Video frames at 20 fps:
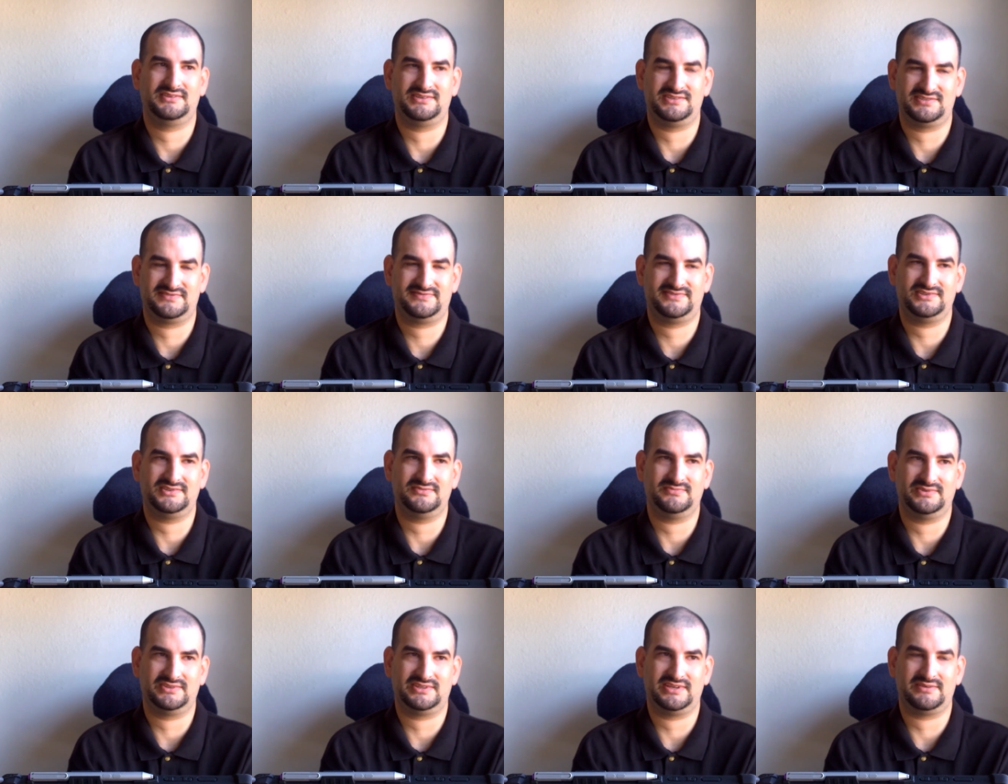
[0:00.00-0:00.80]
It's
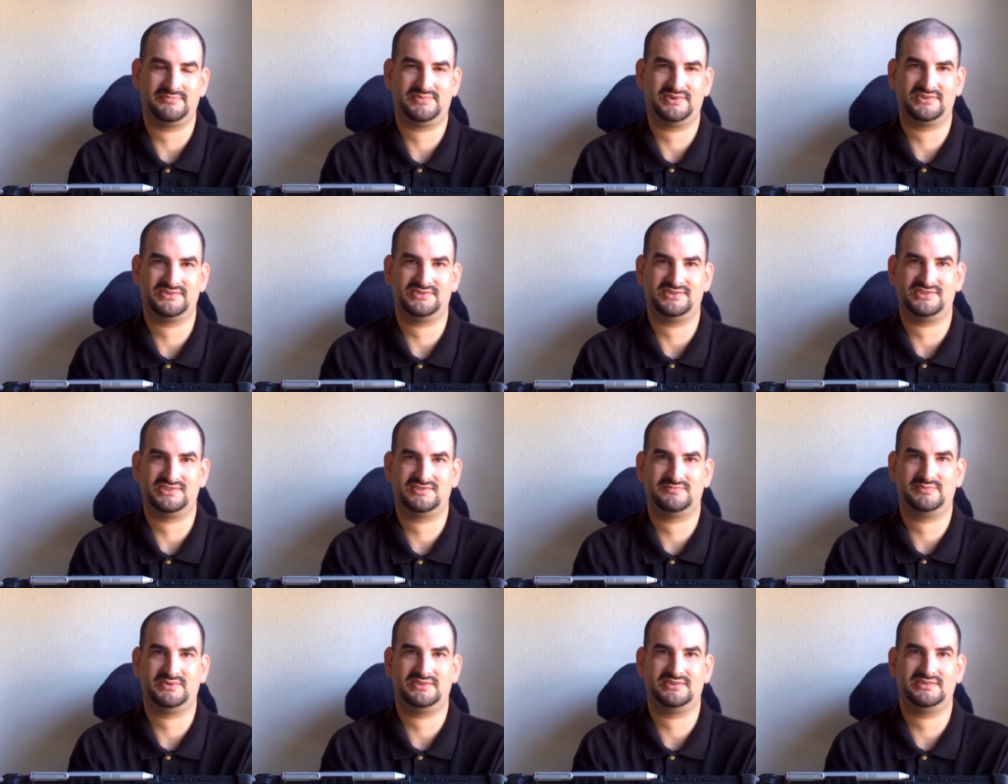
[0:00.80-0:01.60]
filled with that person's
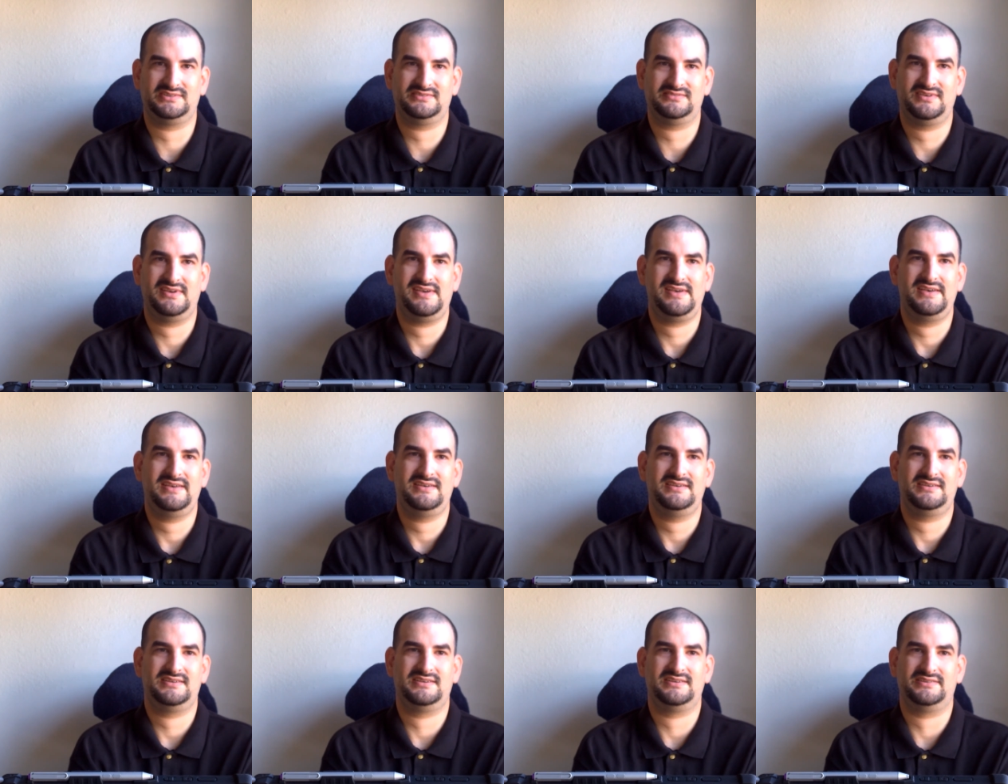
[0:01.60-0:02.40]
spirit
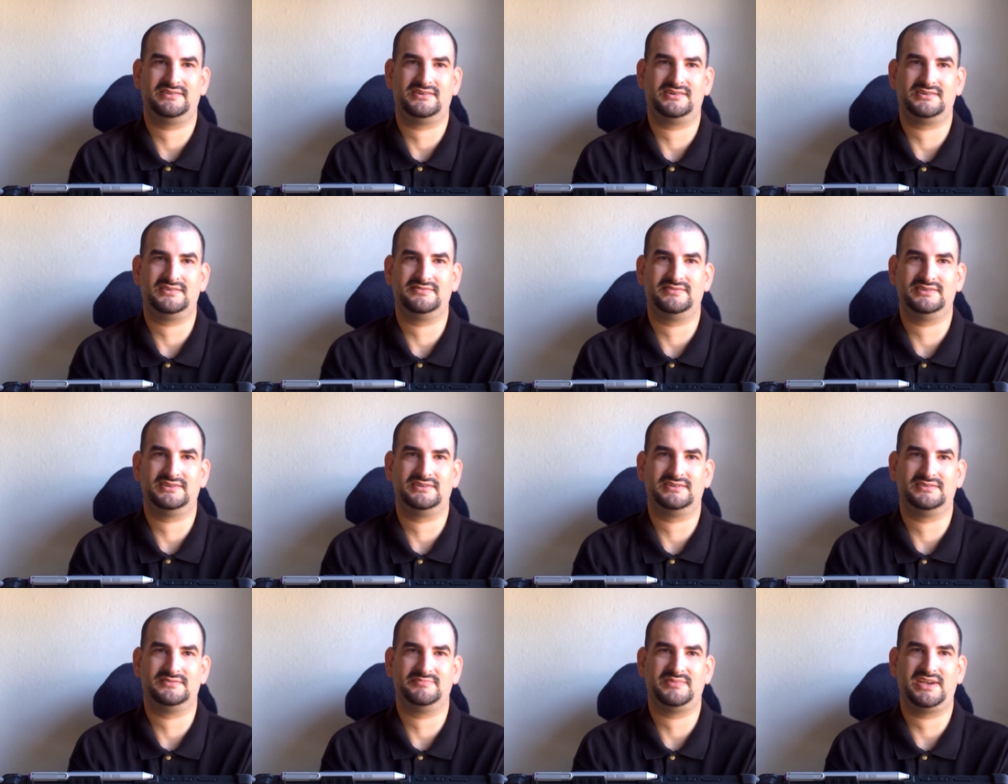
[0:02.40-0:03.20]
and all of
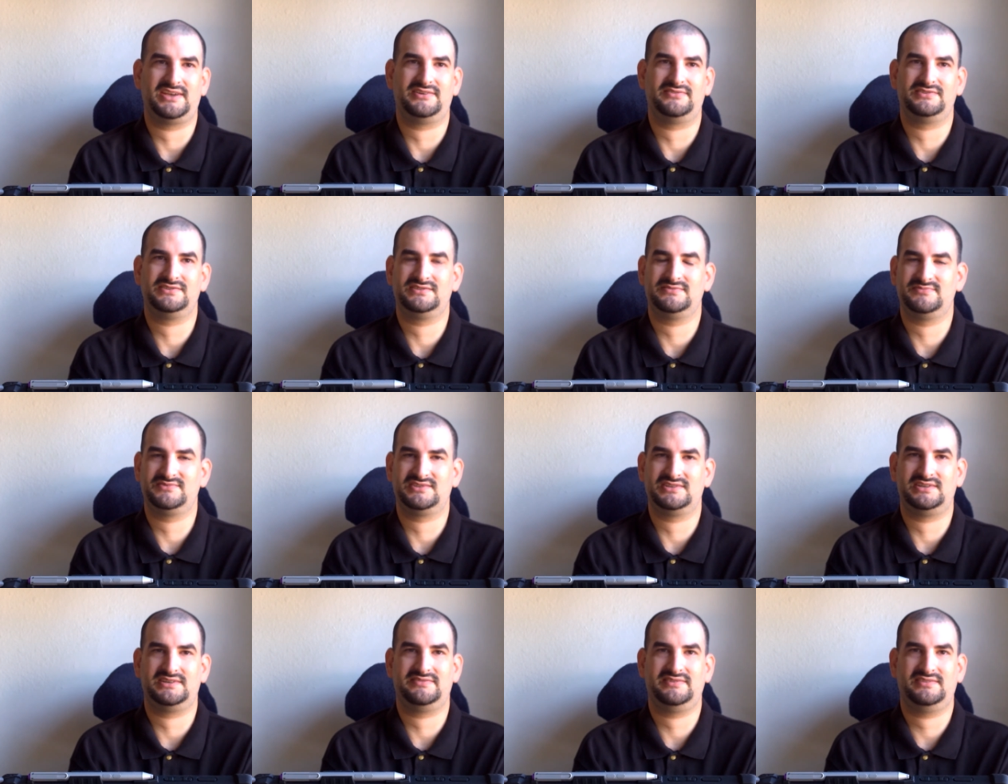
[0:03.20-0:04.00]
their
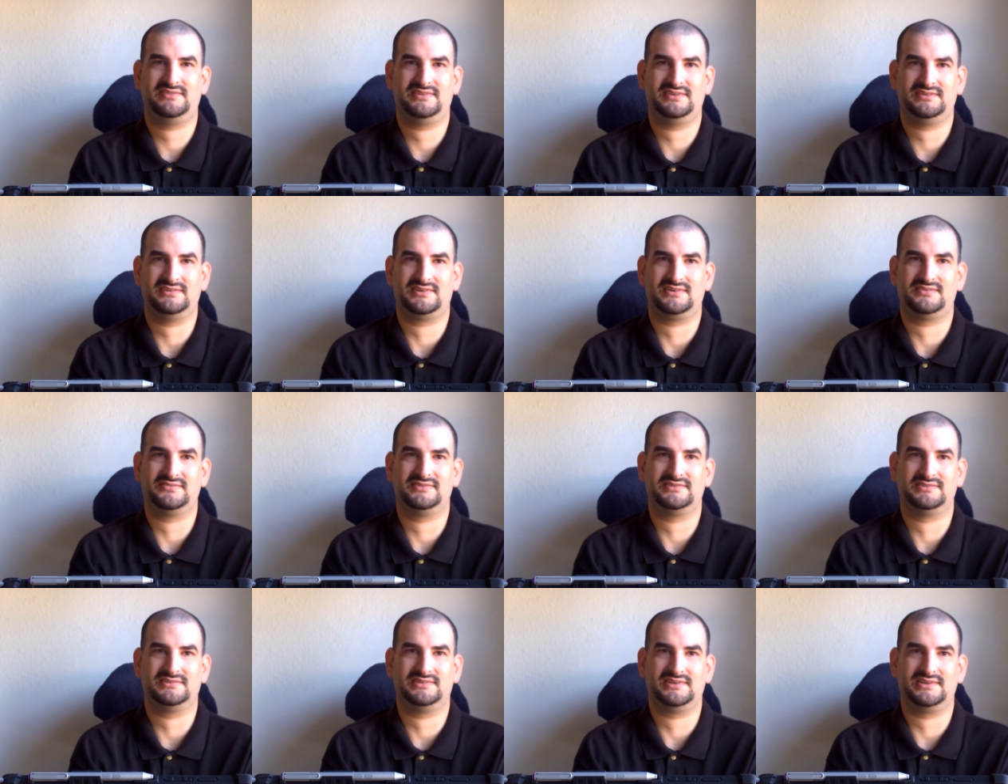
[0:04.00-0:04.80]
mannerisms and everything, all of
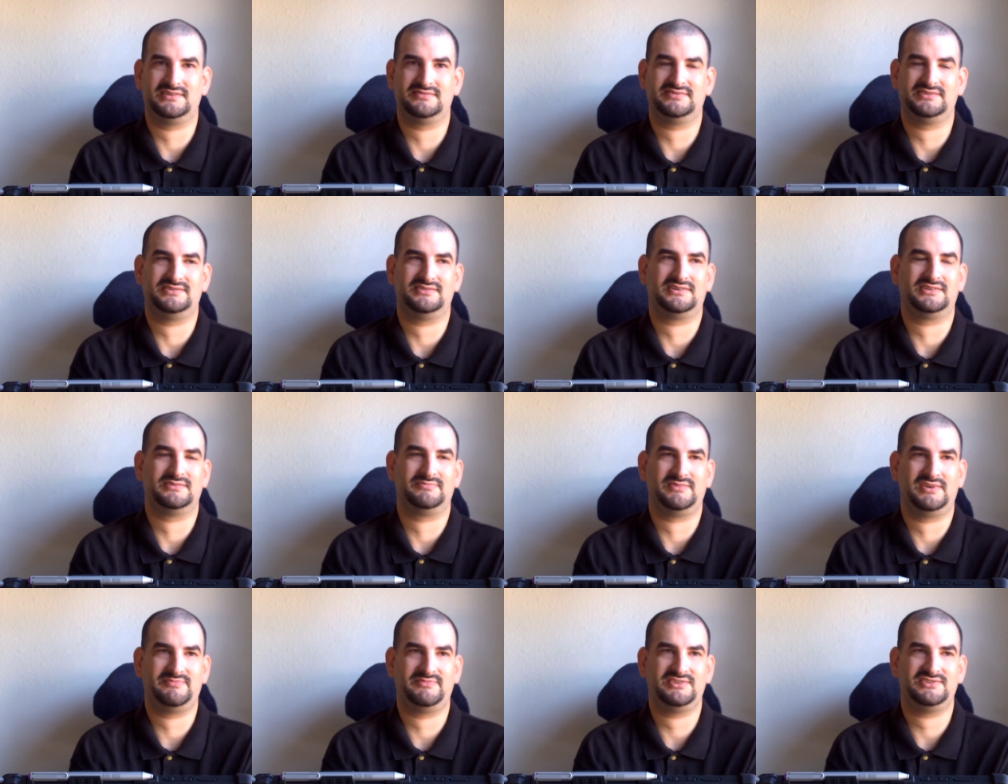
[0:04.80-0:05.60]
their love and all the
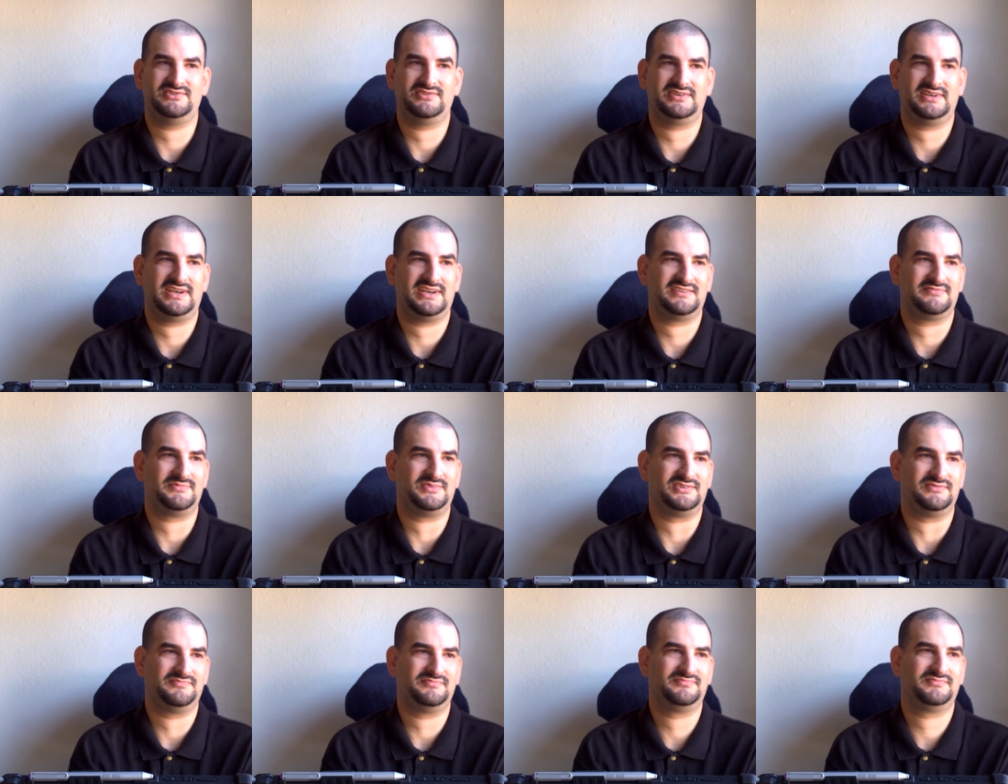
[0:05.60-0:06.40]
memories you have,
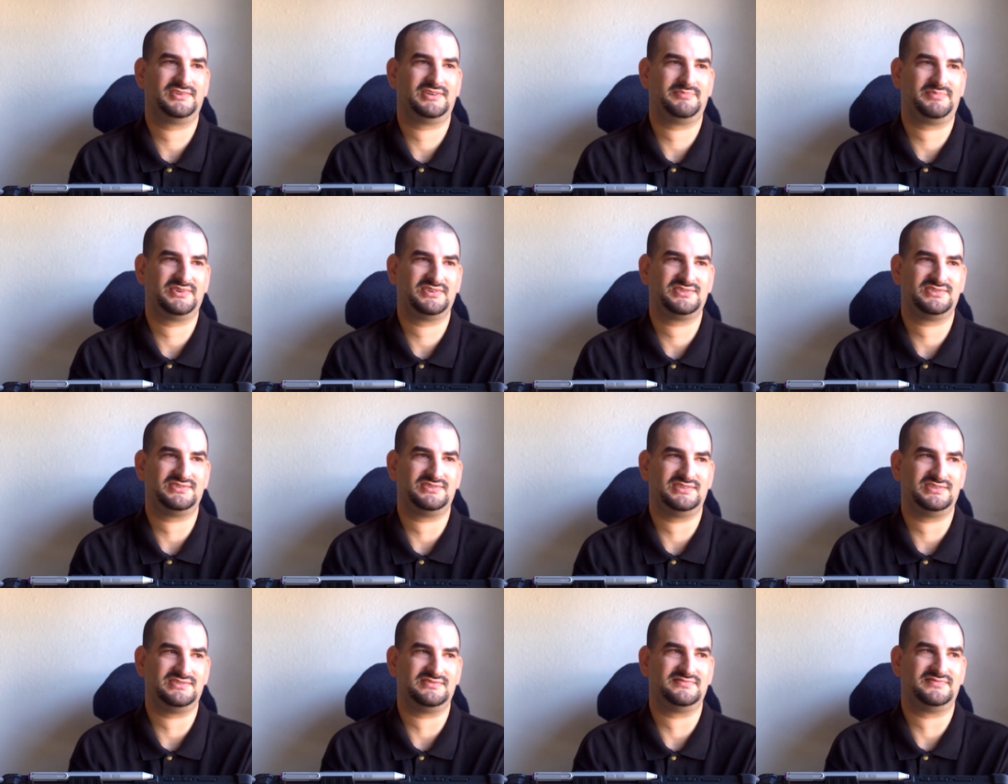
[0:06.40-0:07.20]
but that
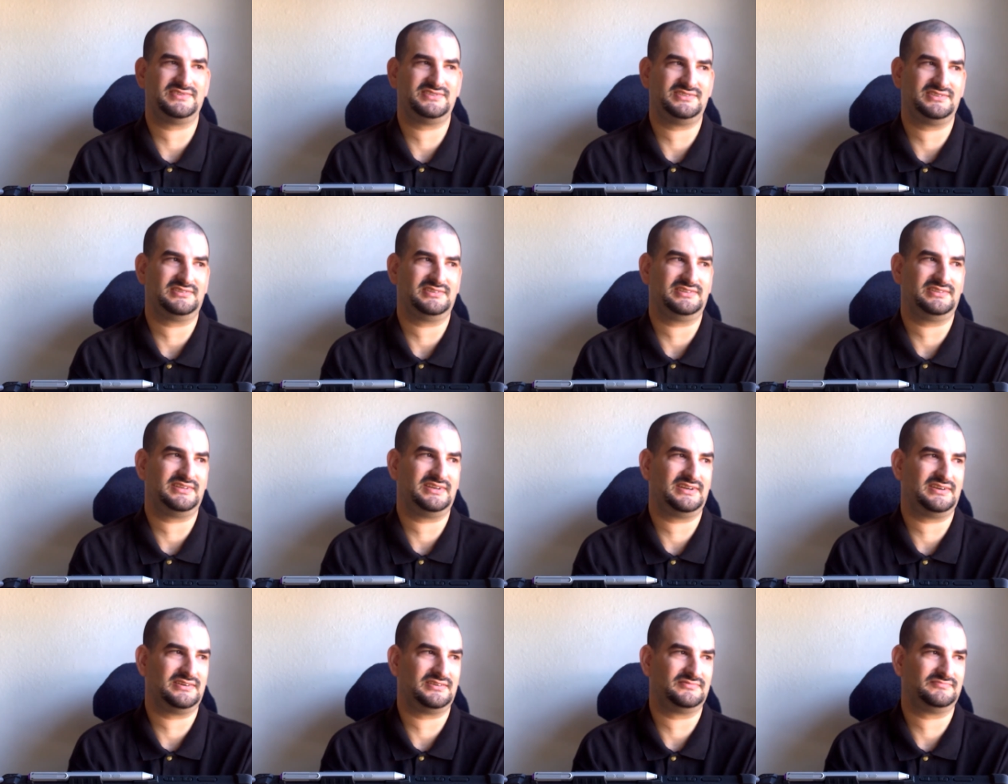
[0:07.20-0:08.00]
person isn't physically
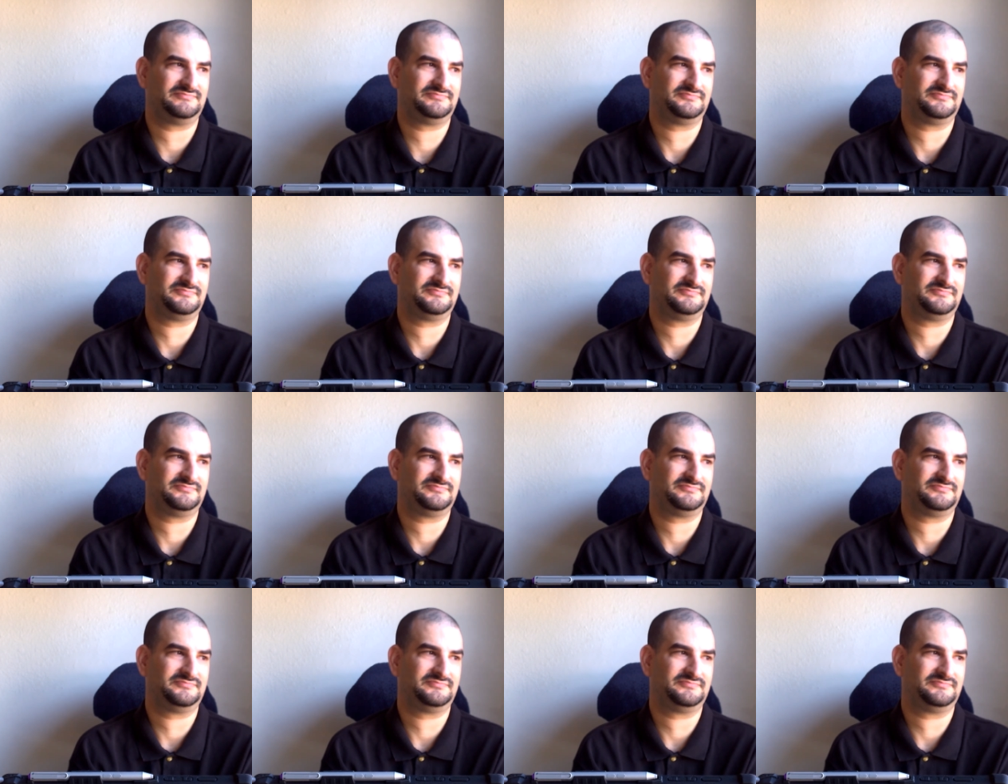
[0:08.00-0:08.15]
there.